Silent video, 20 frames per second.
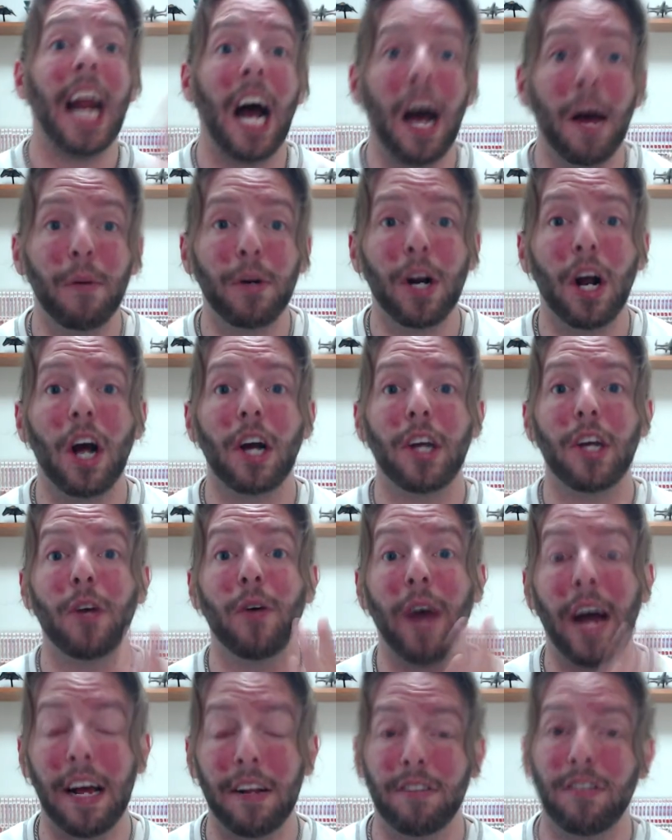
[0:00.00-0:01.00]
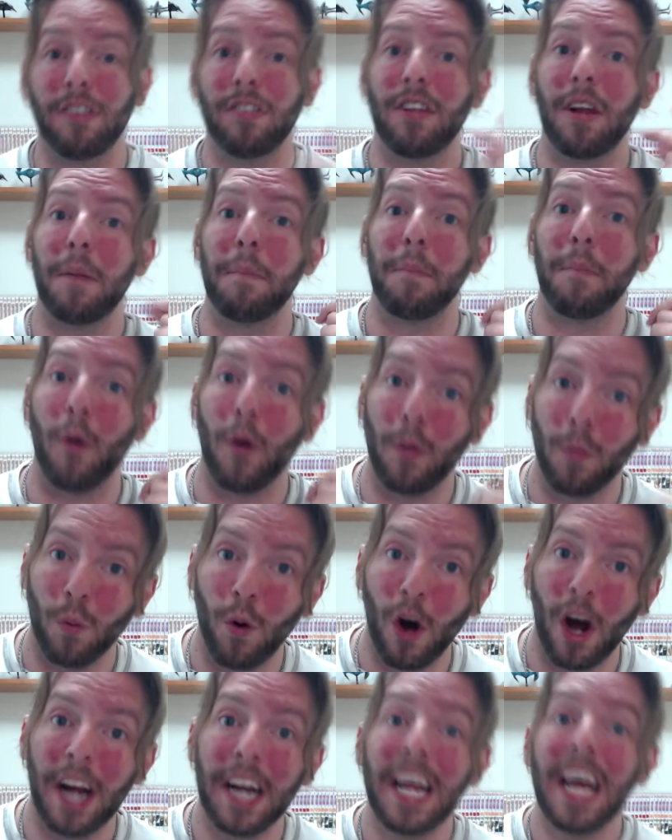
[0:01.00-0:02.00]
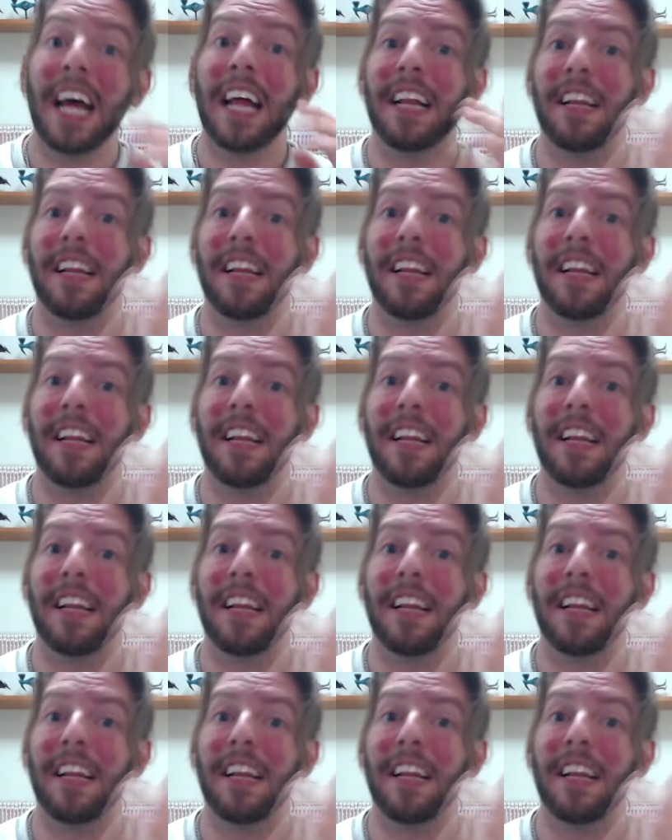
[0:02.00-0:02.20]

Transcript: I would argue, as I said in point one,